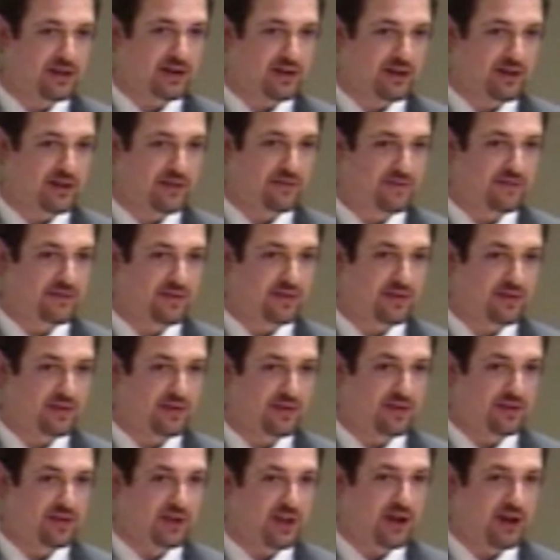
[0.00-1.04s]
of
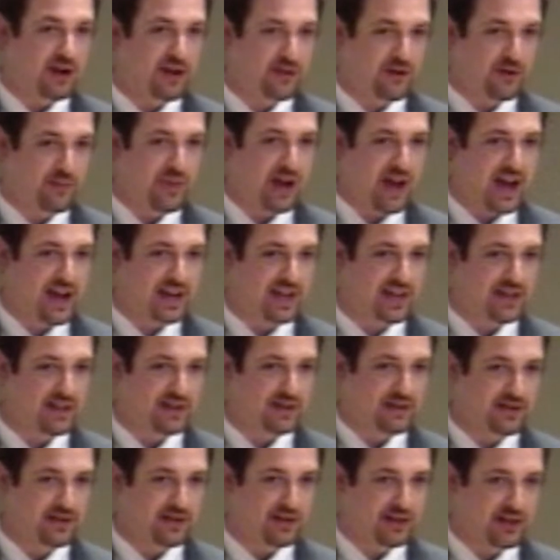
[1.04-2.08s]
the other packet
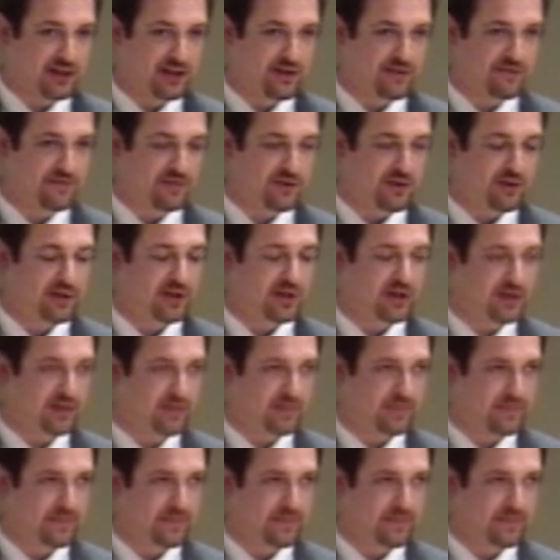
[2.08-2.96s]
in your folder.